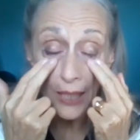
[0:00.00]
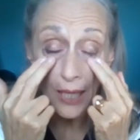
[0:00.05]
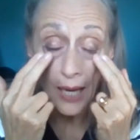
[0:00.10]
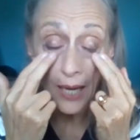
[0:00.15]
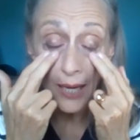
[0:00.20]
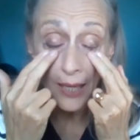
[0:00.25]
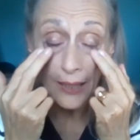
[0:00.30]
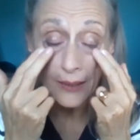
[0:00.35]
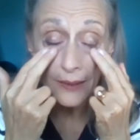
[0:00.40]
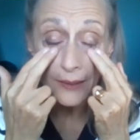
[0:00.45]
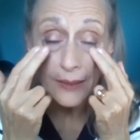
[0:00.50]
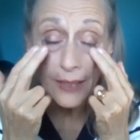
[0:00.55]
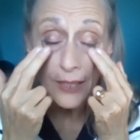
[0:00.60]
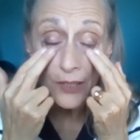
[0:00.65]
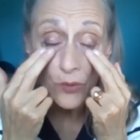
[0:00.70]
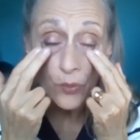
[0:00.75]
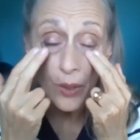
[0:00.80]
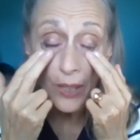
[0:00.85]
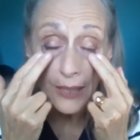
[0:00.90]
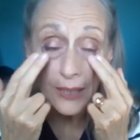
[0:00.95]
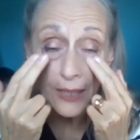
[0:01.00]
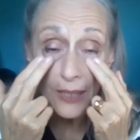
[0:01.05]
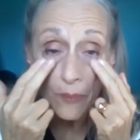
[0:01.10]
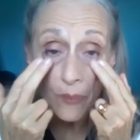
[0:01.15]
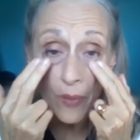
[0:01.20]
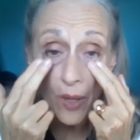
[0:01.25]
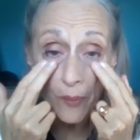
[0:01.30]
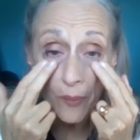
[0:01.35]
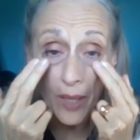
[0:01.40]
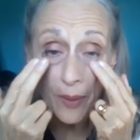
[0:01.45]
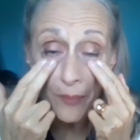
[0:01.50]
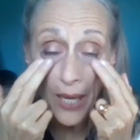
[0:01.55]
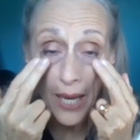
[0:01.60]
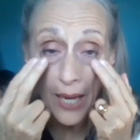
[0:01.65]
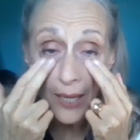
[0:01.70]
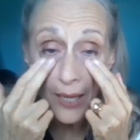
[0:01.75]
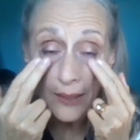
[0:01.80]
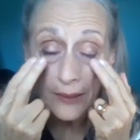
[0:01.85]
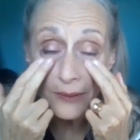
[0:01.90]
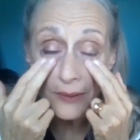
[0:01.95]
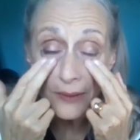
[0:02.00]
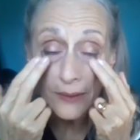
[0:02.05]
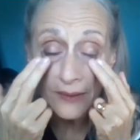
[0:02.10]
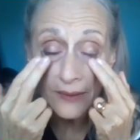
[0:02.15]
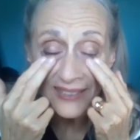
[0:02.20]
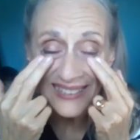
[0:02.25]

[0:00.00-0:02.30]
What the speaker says: eye. That's where I keep all my bags.